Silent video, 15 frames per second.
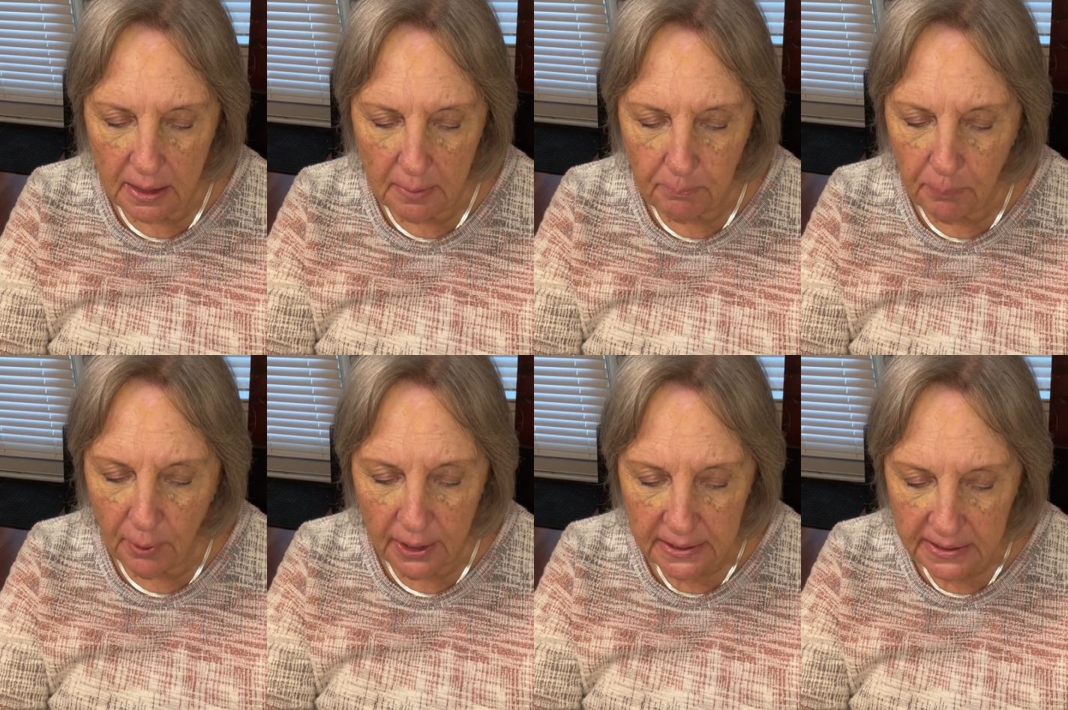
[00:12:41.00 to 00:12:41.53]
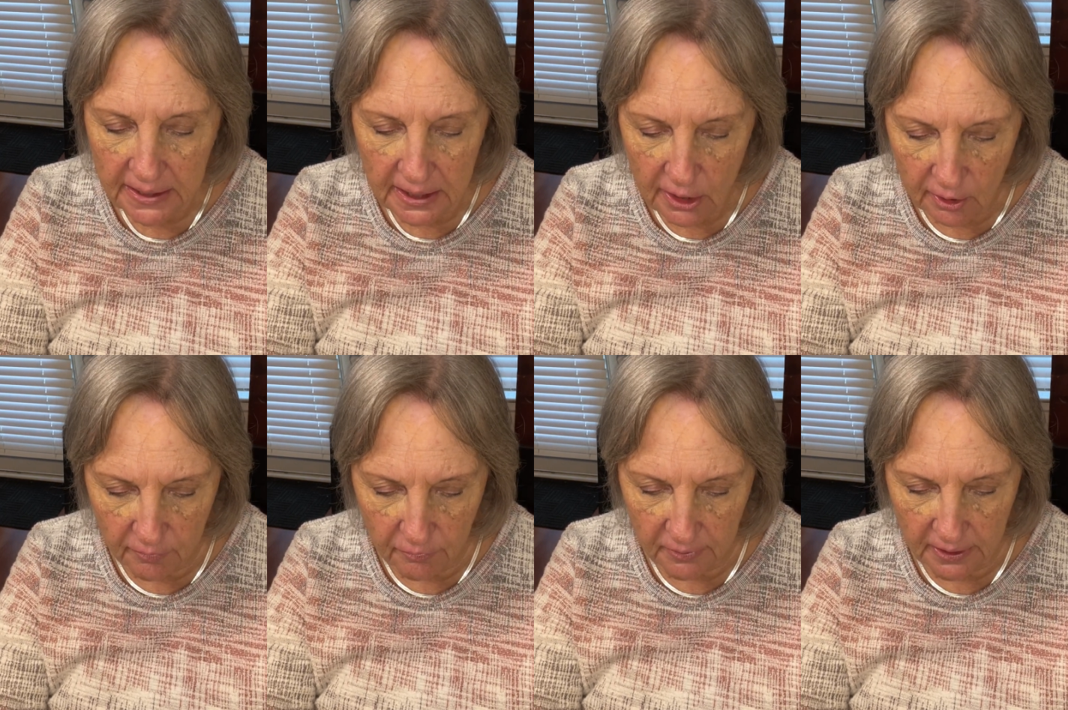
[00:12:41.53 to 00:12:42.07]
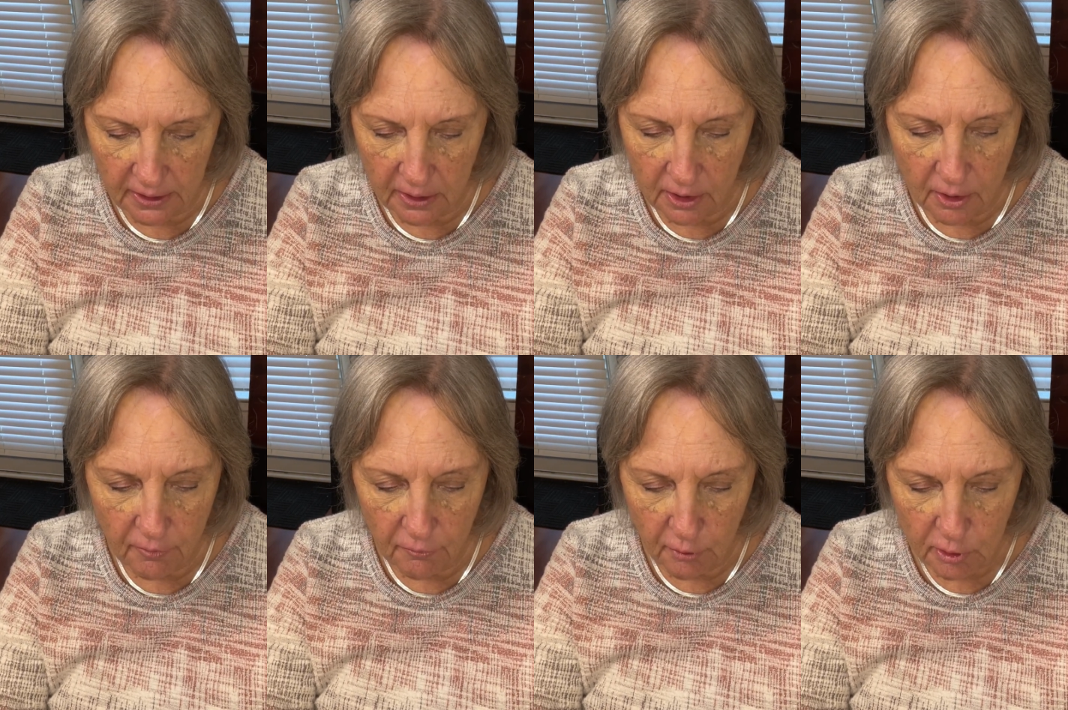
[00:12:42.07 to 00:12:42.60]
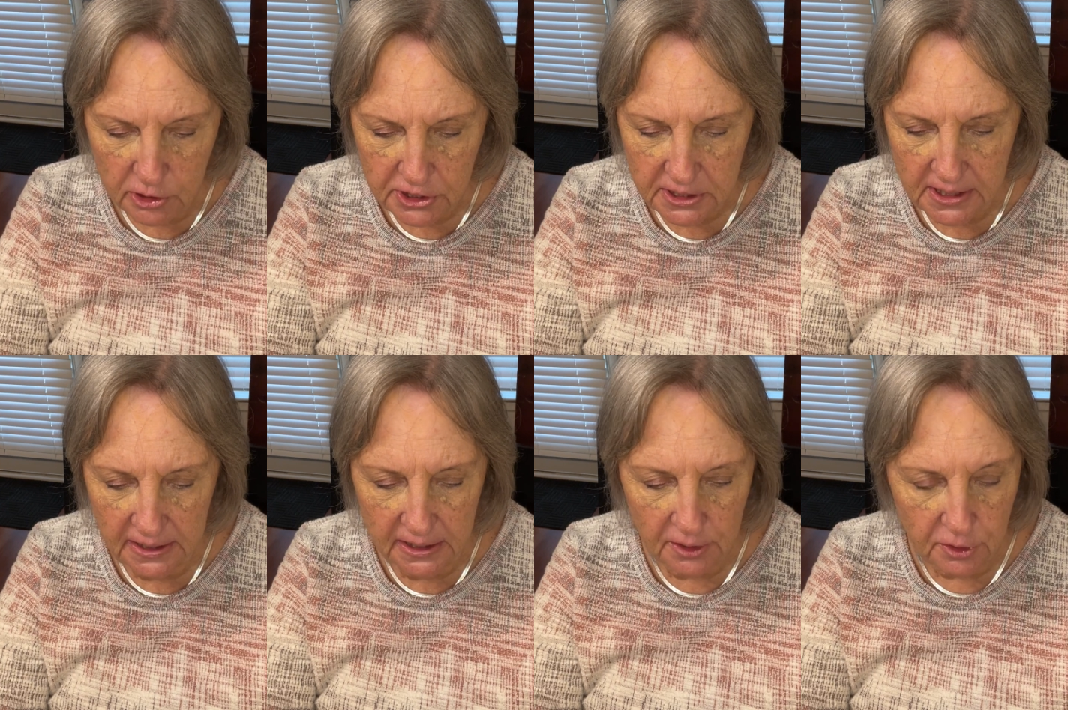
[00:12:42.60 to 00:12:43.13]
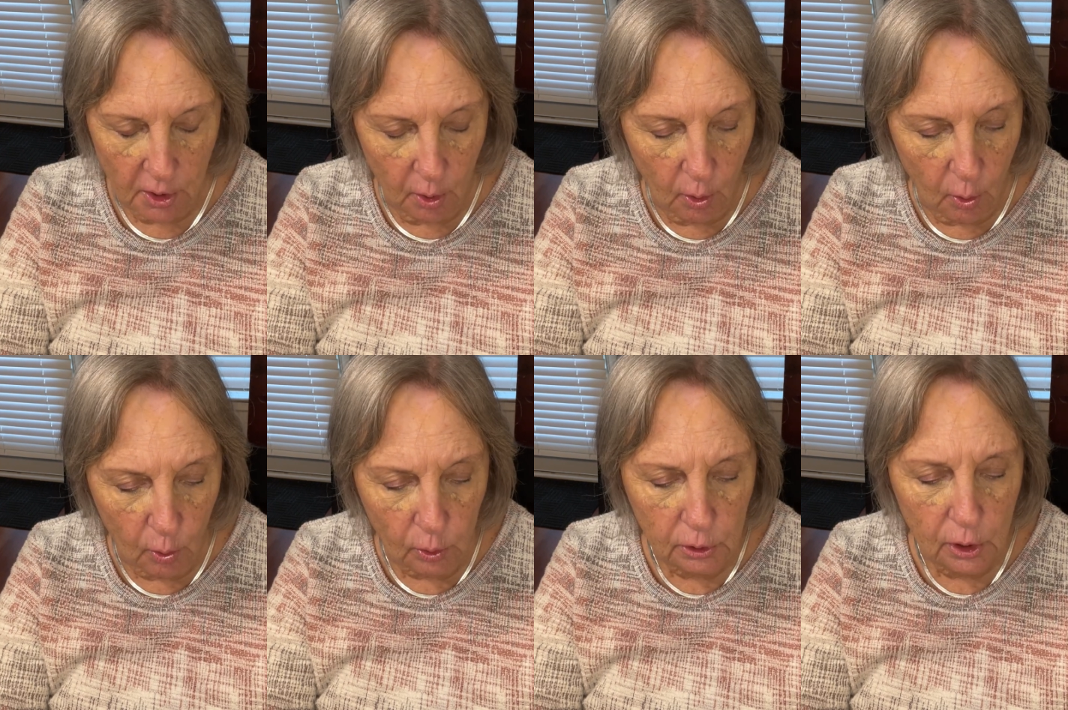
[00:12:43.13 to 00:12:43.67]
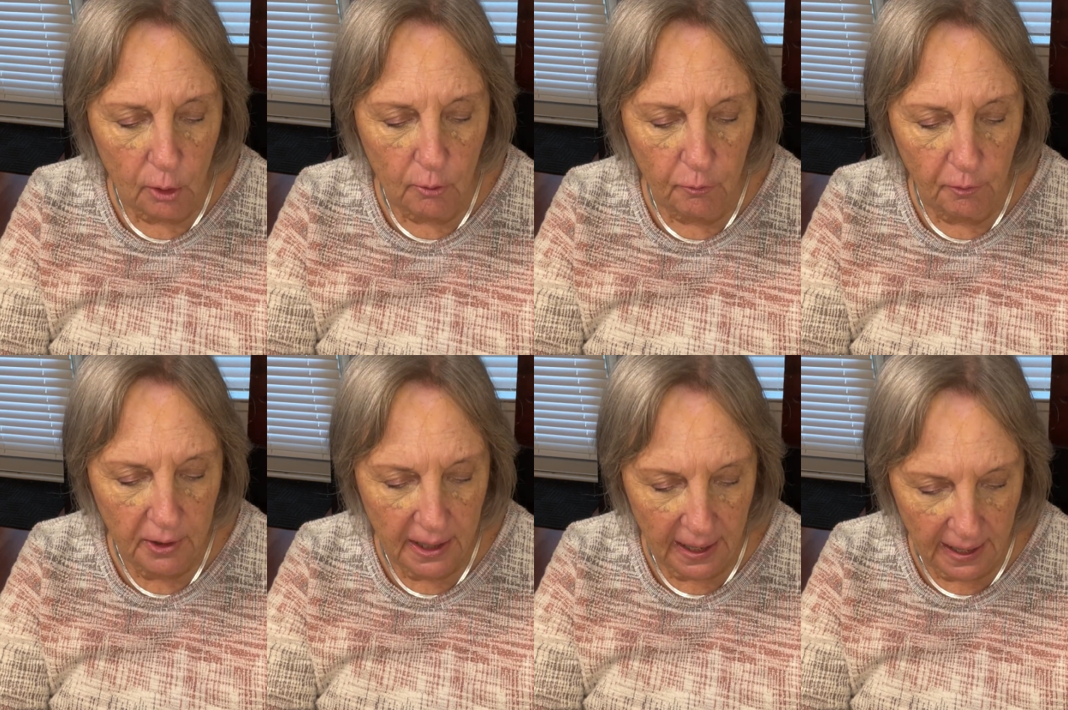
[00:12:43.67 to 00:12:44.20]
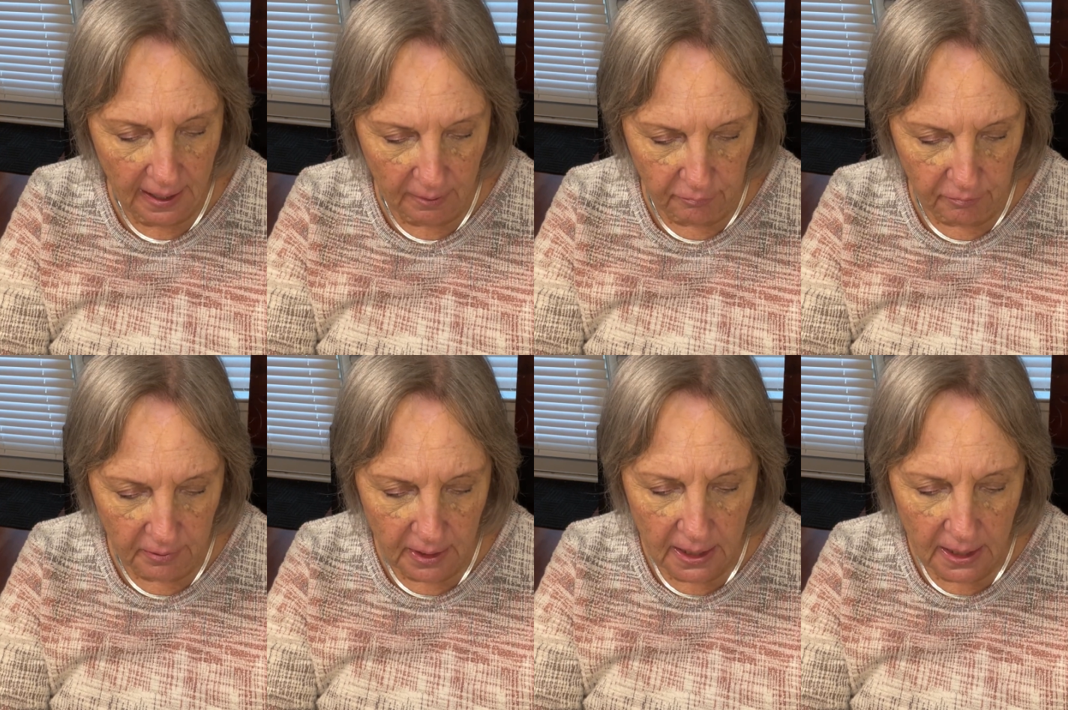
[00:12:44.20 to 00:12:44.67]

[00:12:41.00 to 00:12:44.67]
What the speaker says: bread carefully. First, he cut the whole loaf in half.